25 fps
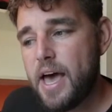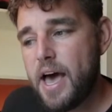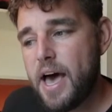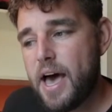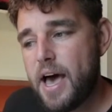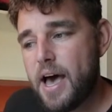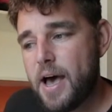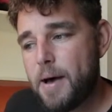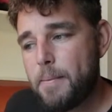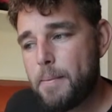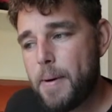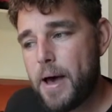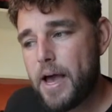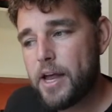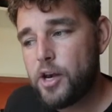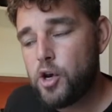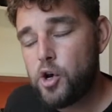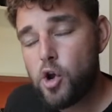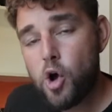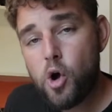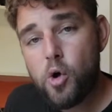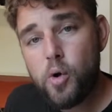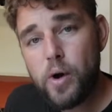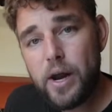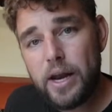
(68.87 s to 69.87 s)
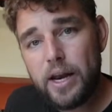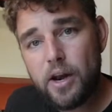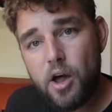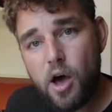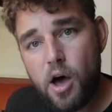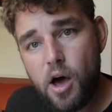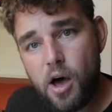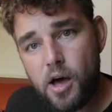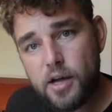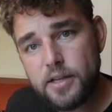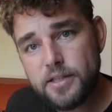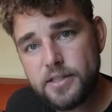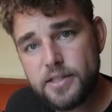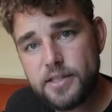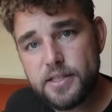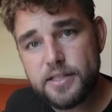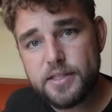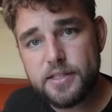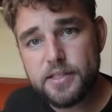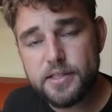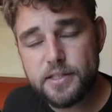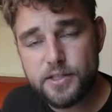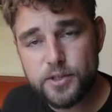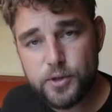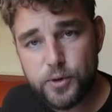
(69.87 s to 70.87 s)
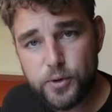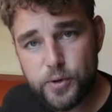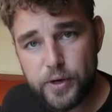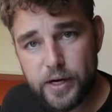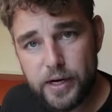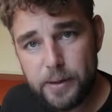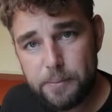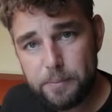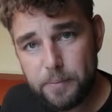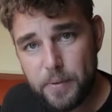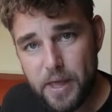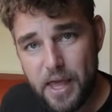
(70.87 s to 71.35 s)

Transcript: I know enhances the story,